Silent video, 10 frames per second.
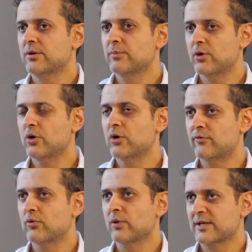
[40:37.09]

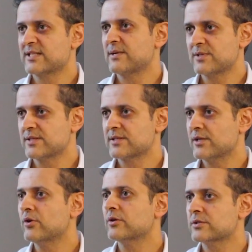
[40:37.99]
overall acceptance
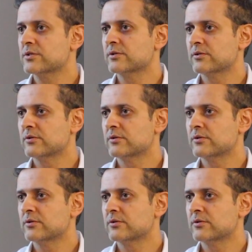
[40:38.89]
than not.